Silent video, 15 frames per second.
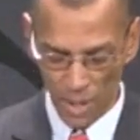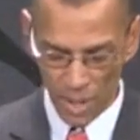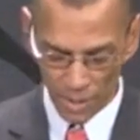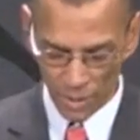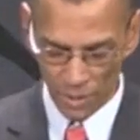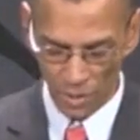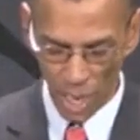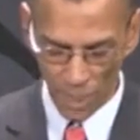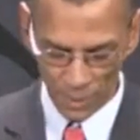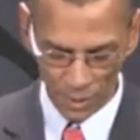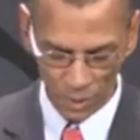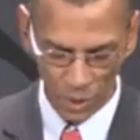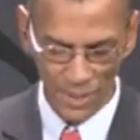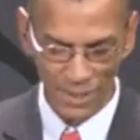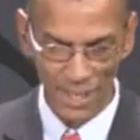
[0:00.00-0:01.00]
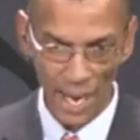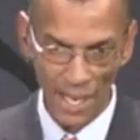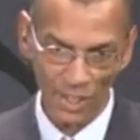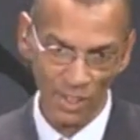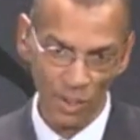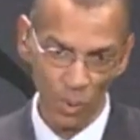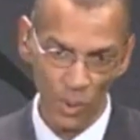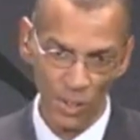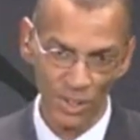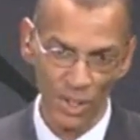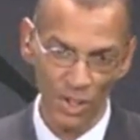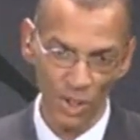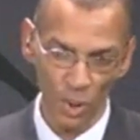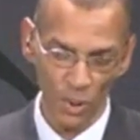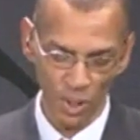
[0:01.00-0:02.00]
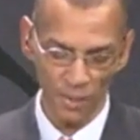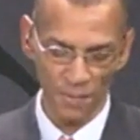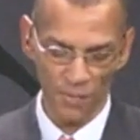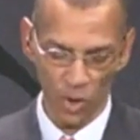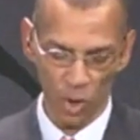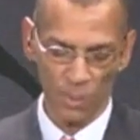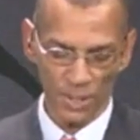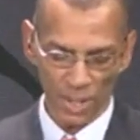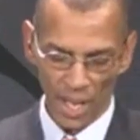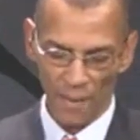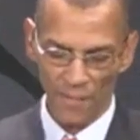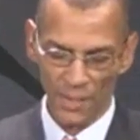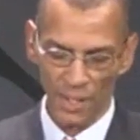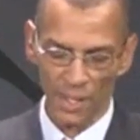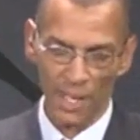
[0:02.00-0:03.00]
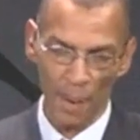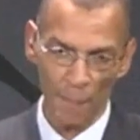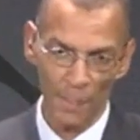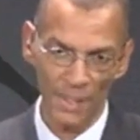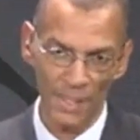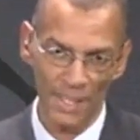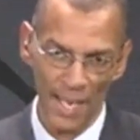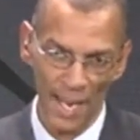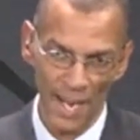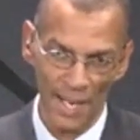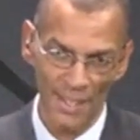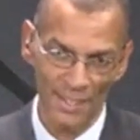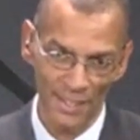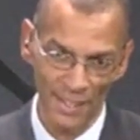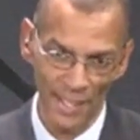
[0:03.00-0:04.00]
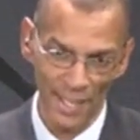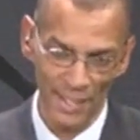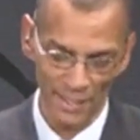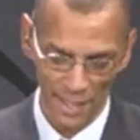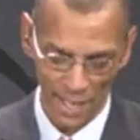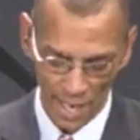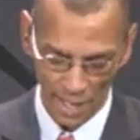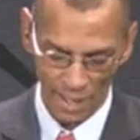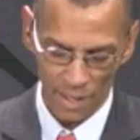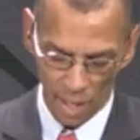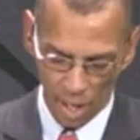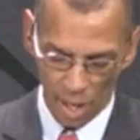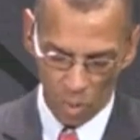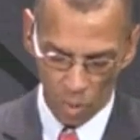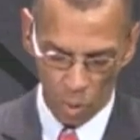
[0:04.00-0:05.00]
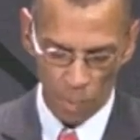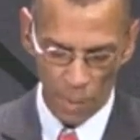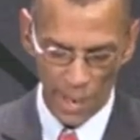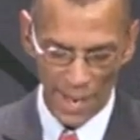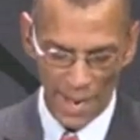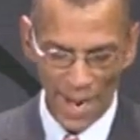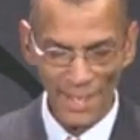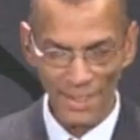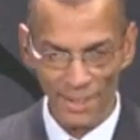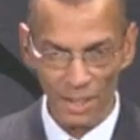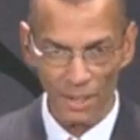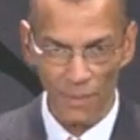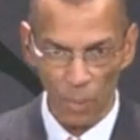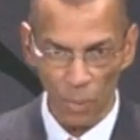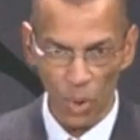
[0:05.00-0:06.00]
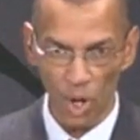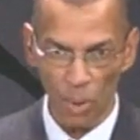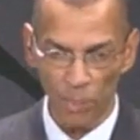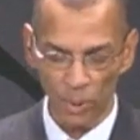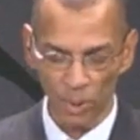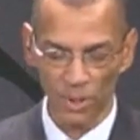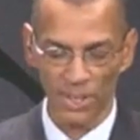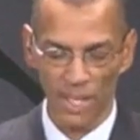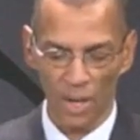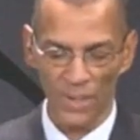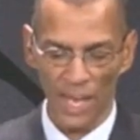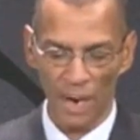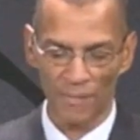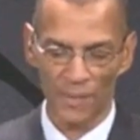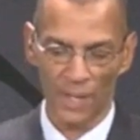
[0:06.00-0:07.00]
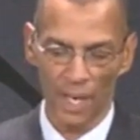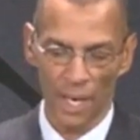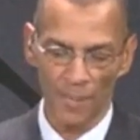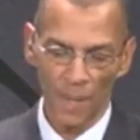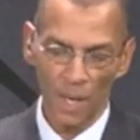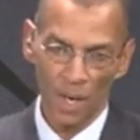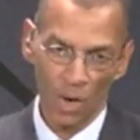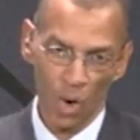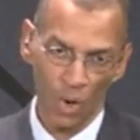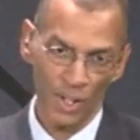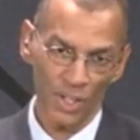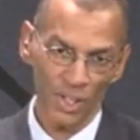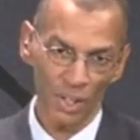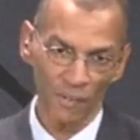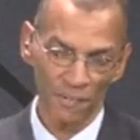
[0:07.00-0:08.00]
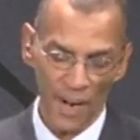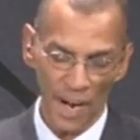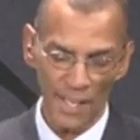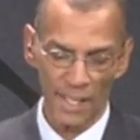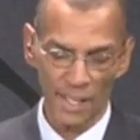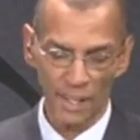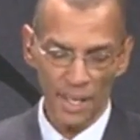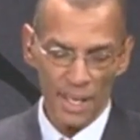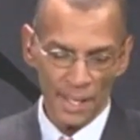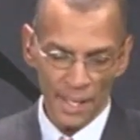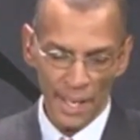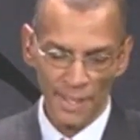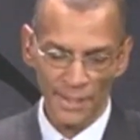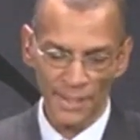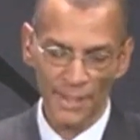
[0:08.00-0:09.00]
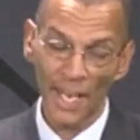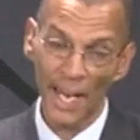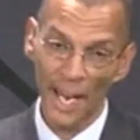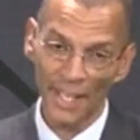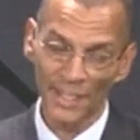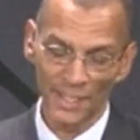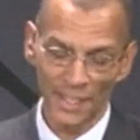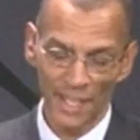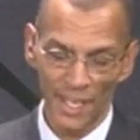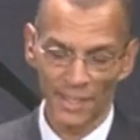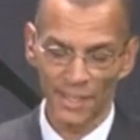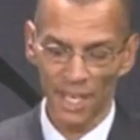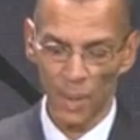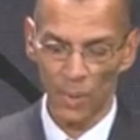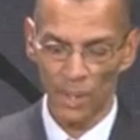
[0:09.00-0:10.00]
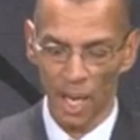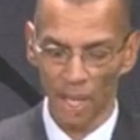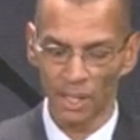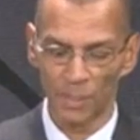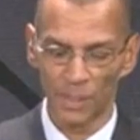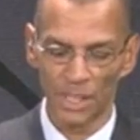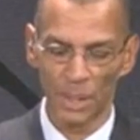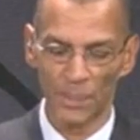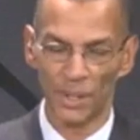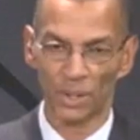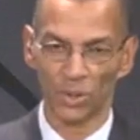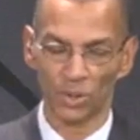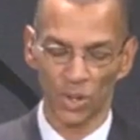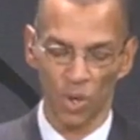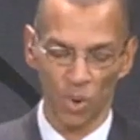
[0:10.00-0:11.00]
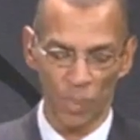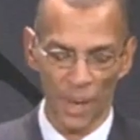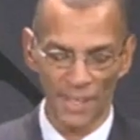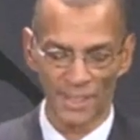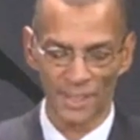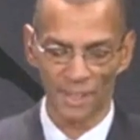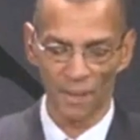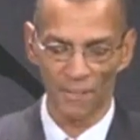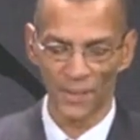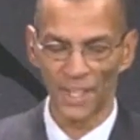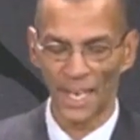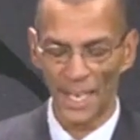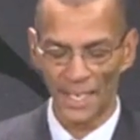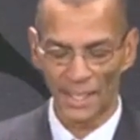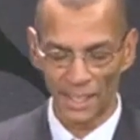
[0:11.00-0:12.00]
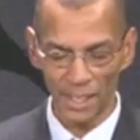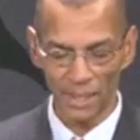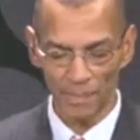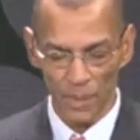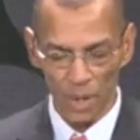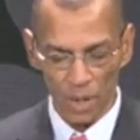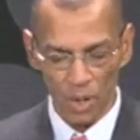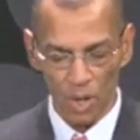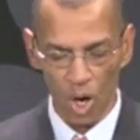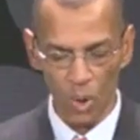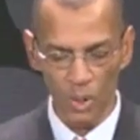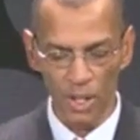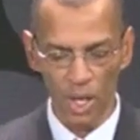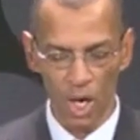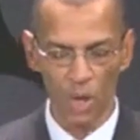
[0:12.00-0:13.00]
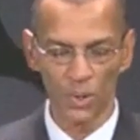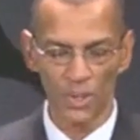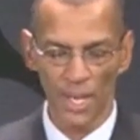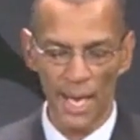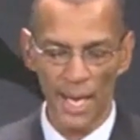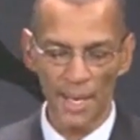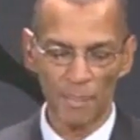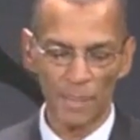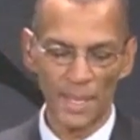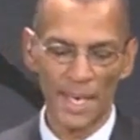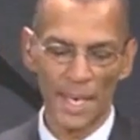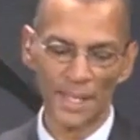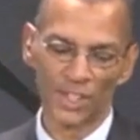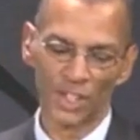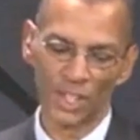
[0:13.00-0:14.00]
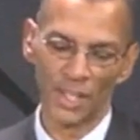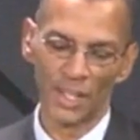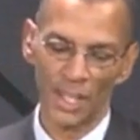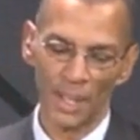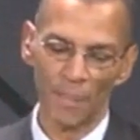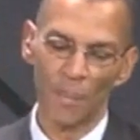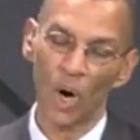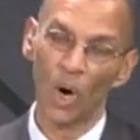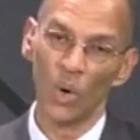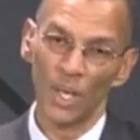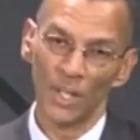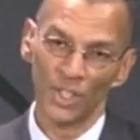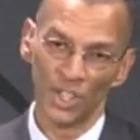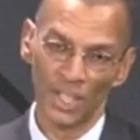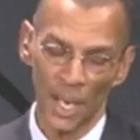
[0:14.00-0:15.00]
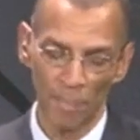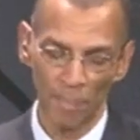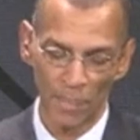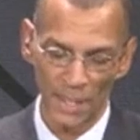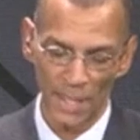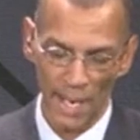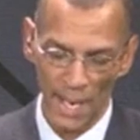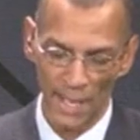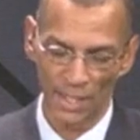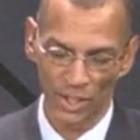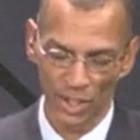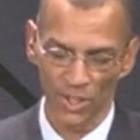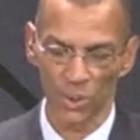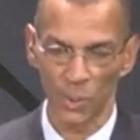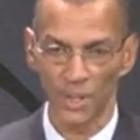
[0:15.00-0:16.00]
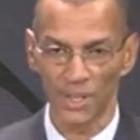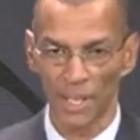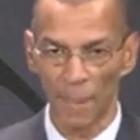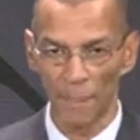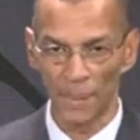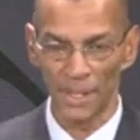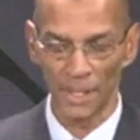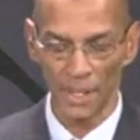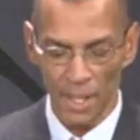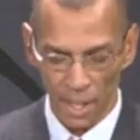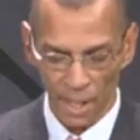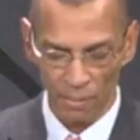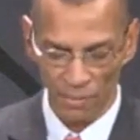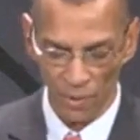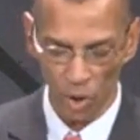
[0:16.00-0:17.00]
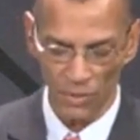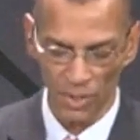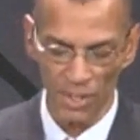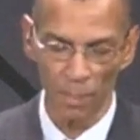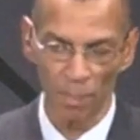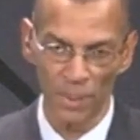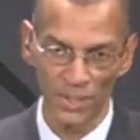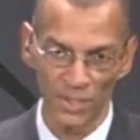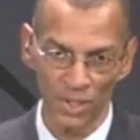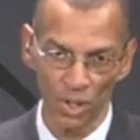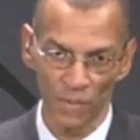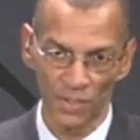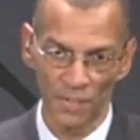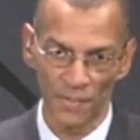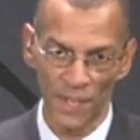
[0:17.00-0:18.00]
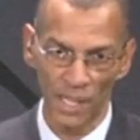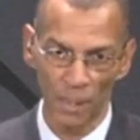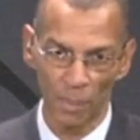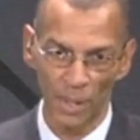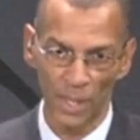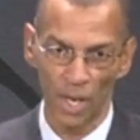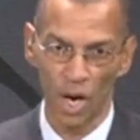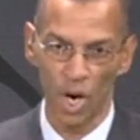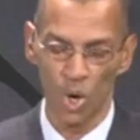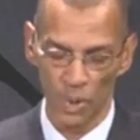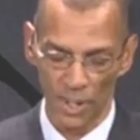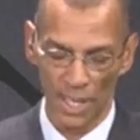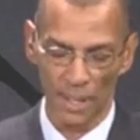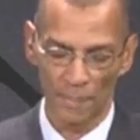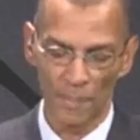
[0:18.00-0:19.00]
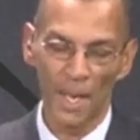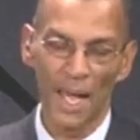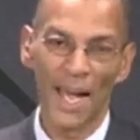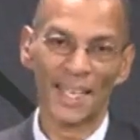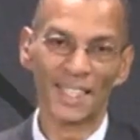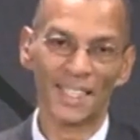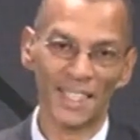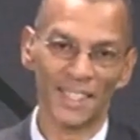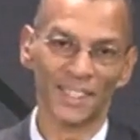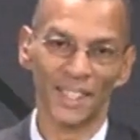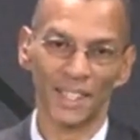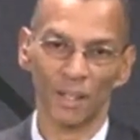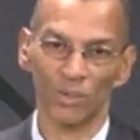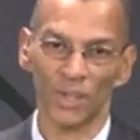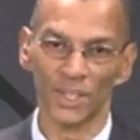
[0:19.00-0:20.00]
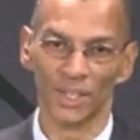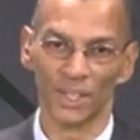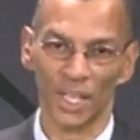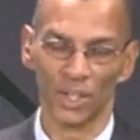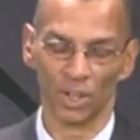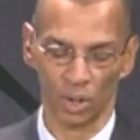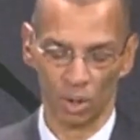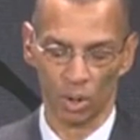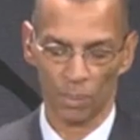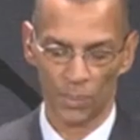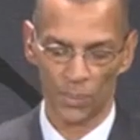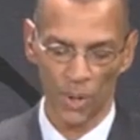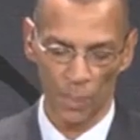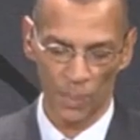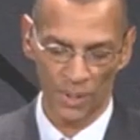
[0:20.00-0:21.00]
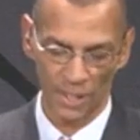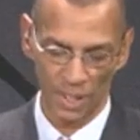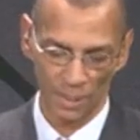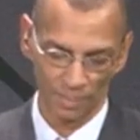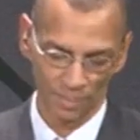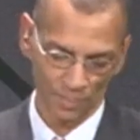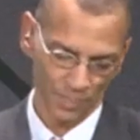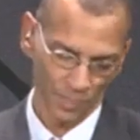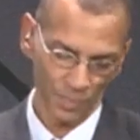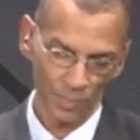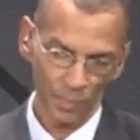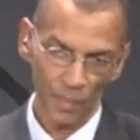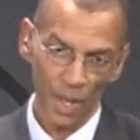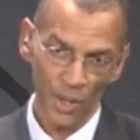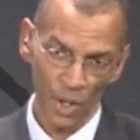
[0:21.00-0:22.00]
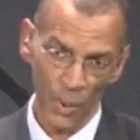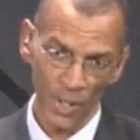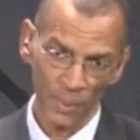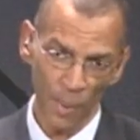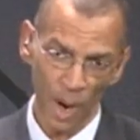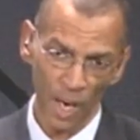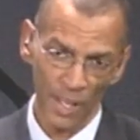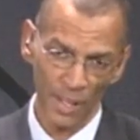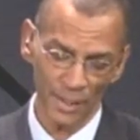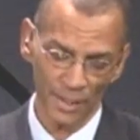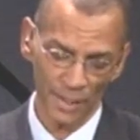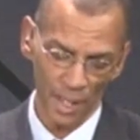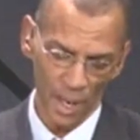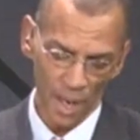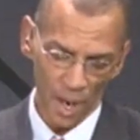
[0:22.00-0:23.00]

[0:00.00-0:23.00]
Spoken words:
Describes a transaction in which the newly formed South African company KICSA will buy assets from Whirlpool South Africa. According to the filing, KICSA will ultimately be controlled by Stefan Egli, who wholly owns ABAG IMO GmbH, a Swiss company involved in the business of developing, owning, and leasing residential property. U.S. markets.